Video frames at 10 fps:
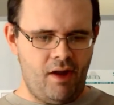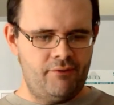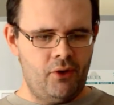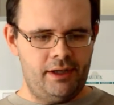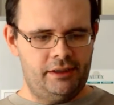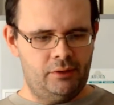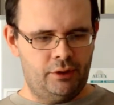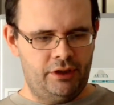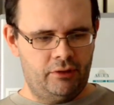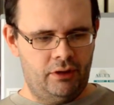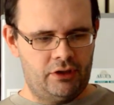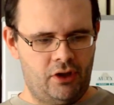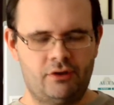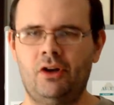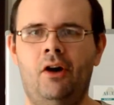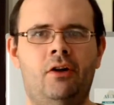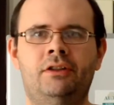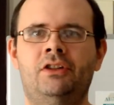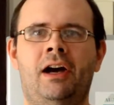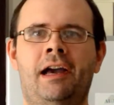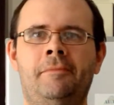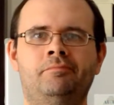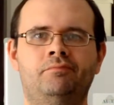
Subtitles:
have no idea what the ingredients are. It's all in Thai.